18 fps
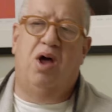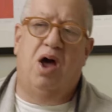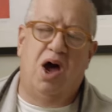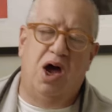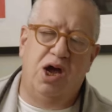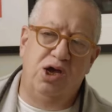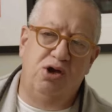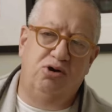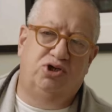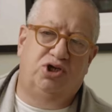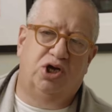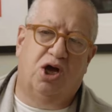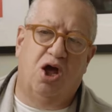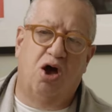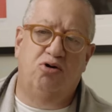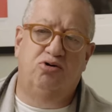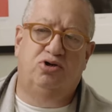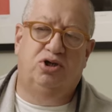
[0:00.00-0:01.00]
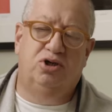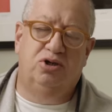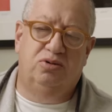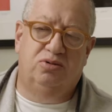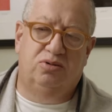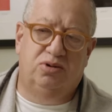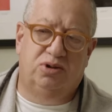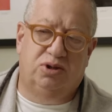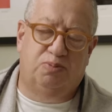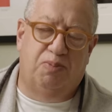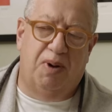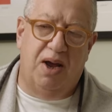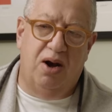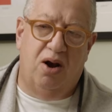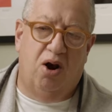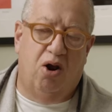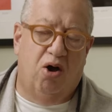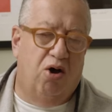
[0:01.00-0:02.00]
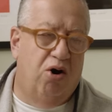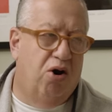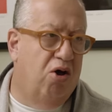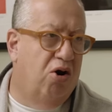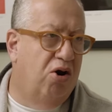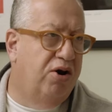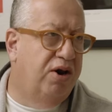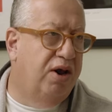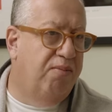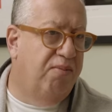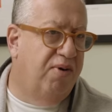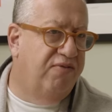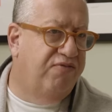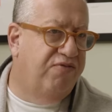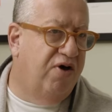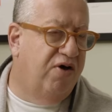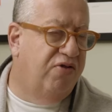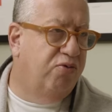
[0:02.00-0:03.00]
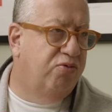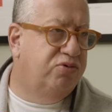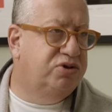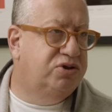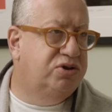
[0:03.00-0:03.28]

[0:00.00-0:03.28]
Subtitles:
I used to go to Spain a lot on holiday. My father